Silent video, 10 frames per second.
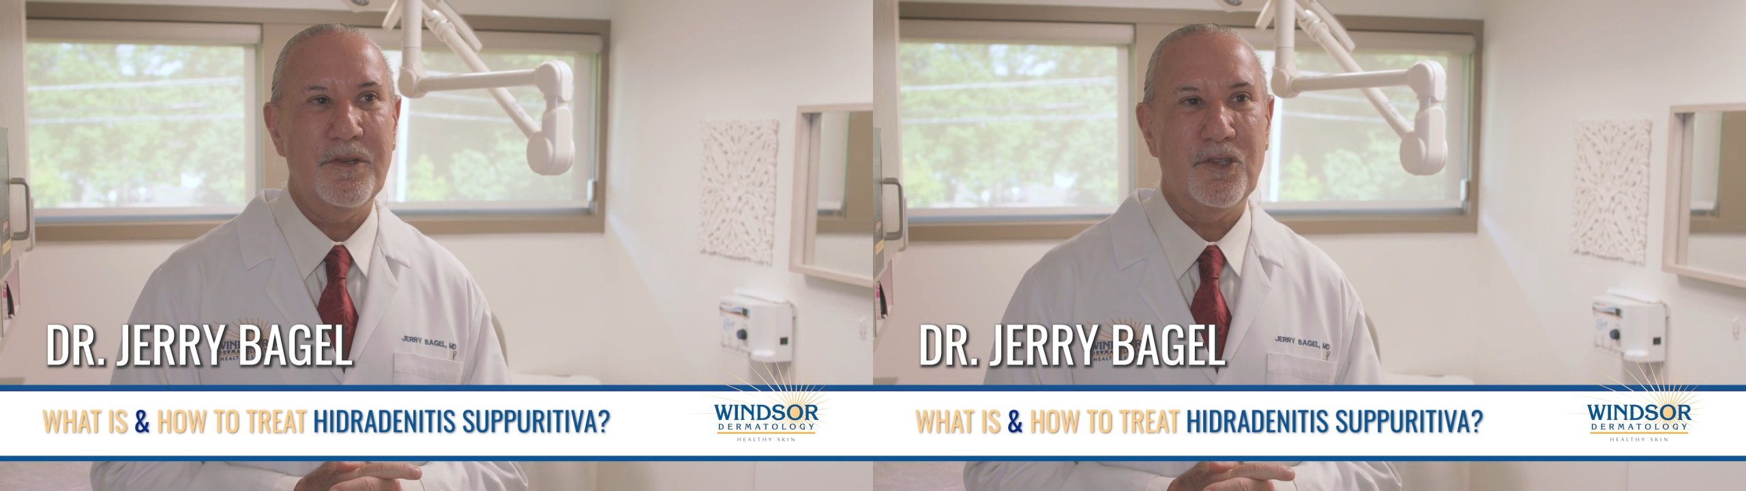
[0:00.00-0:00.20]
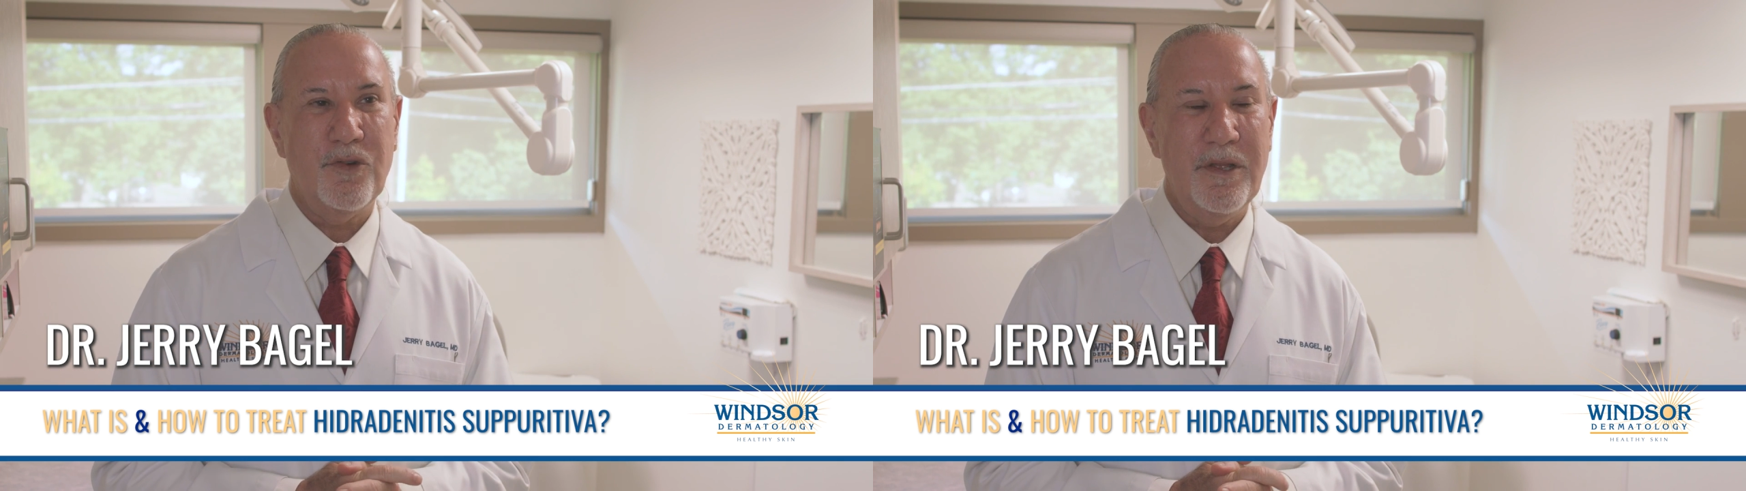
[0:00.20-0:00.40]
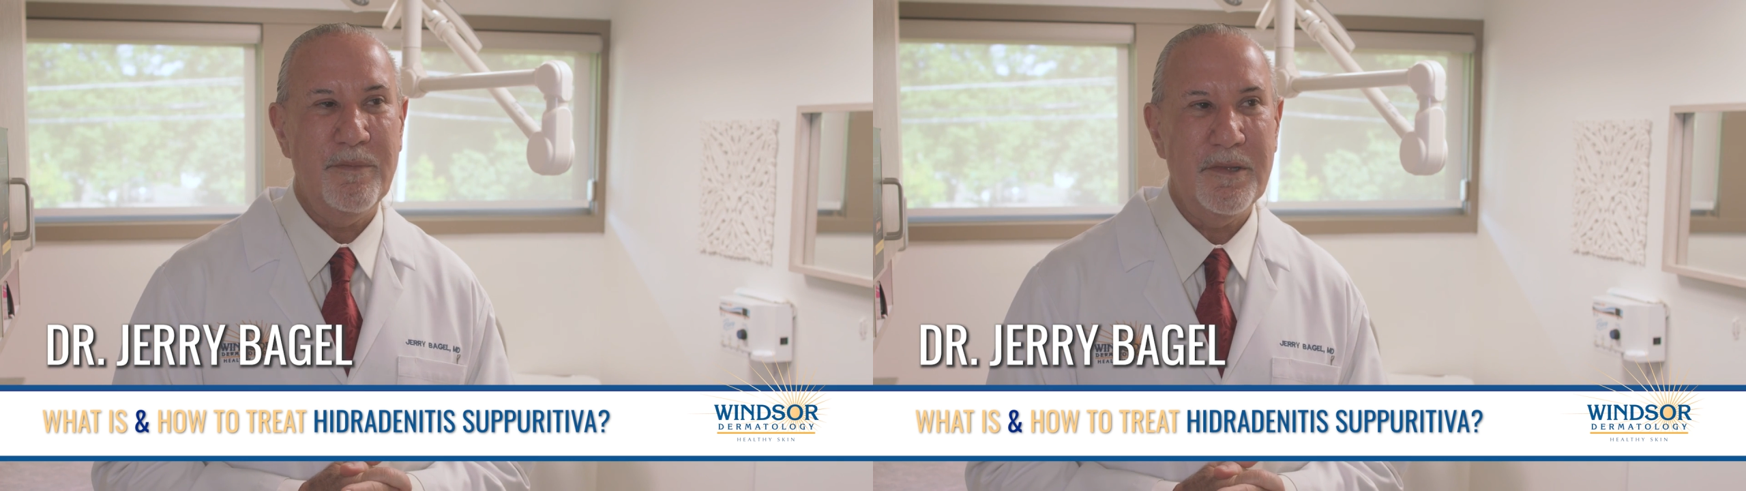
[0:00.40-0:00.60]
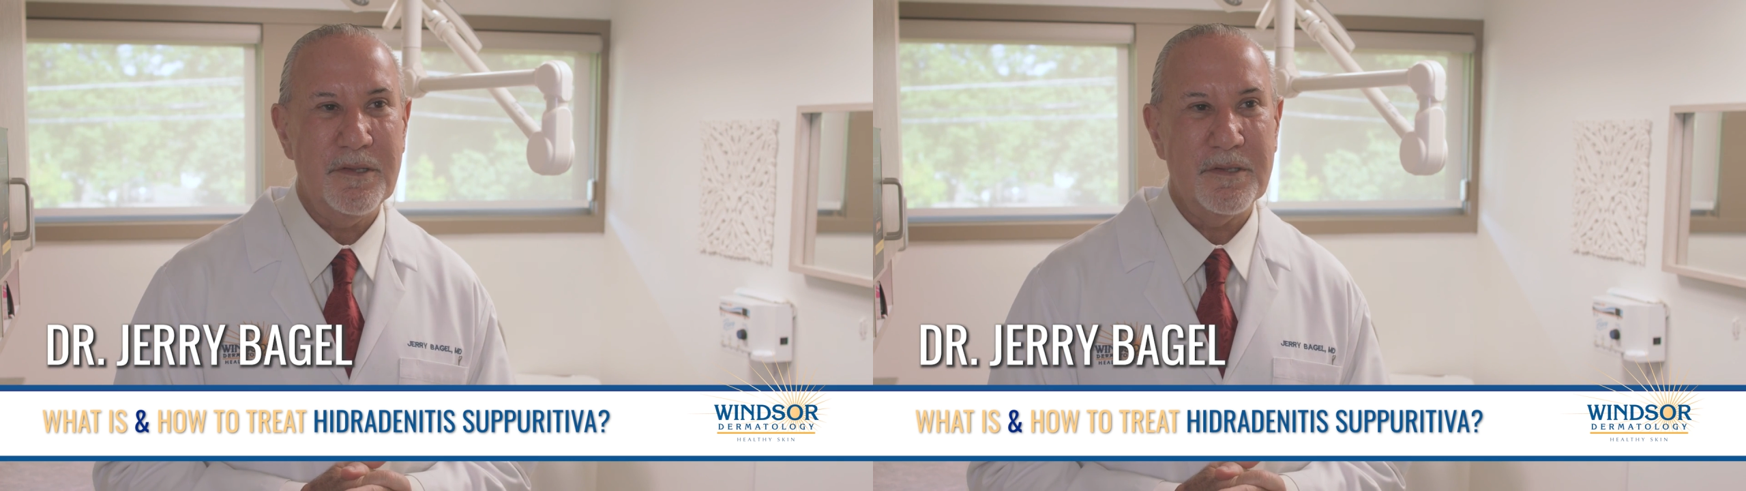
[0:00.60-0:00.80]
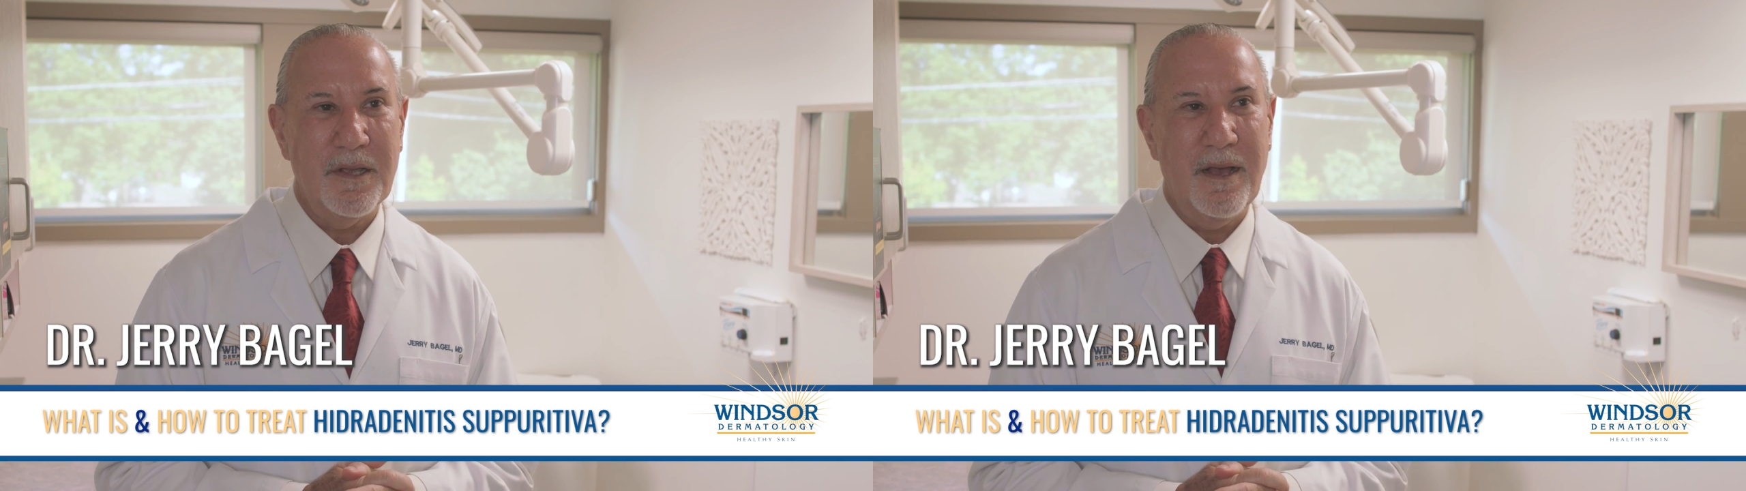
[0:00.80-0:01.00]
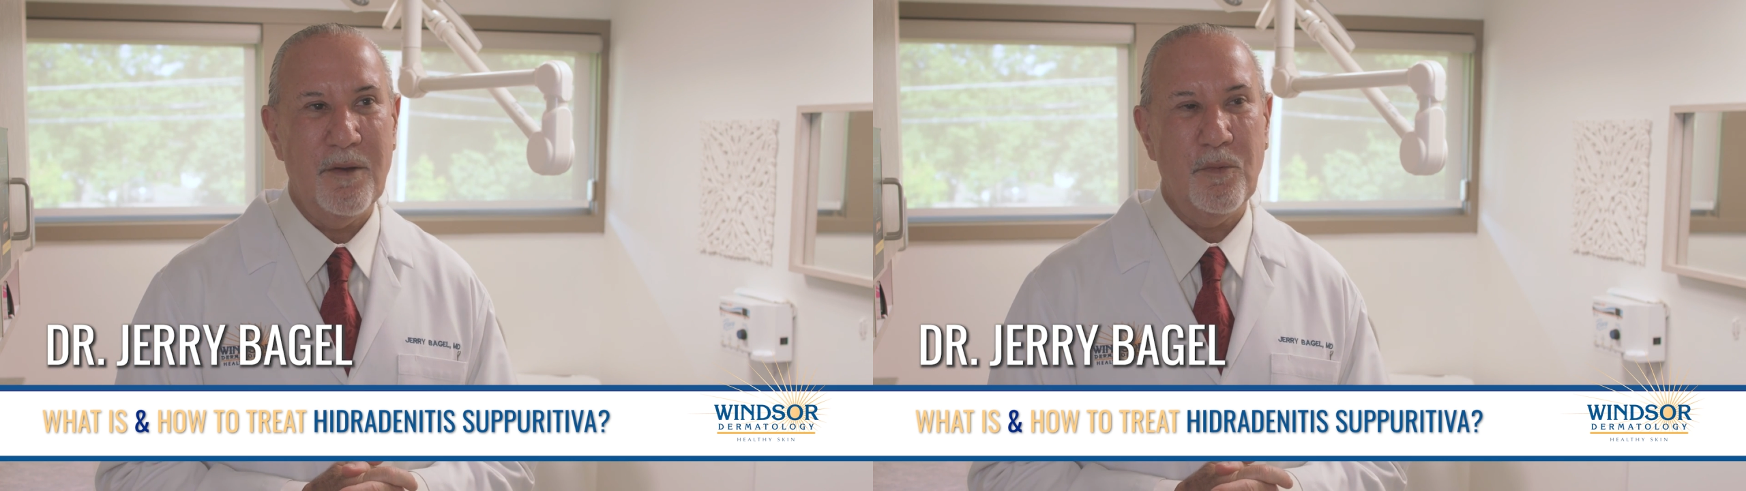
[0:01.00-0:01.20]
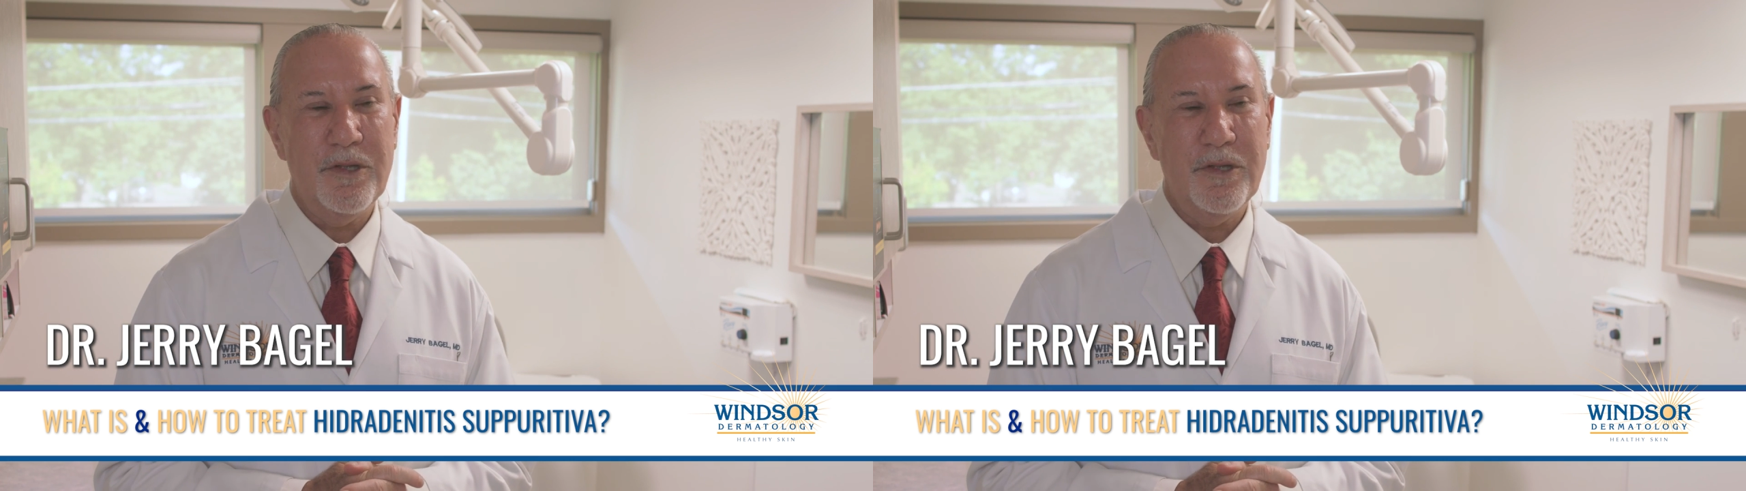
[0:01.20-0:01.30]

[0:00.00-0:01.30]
the treatments at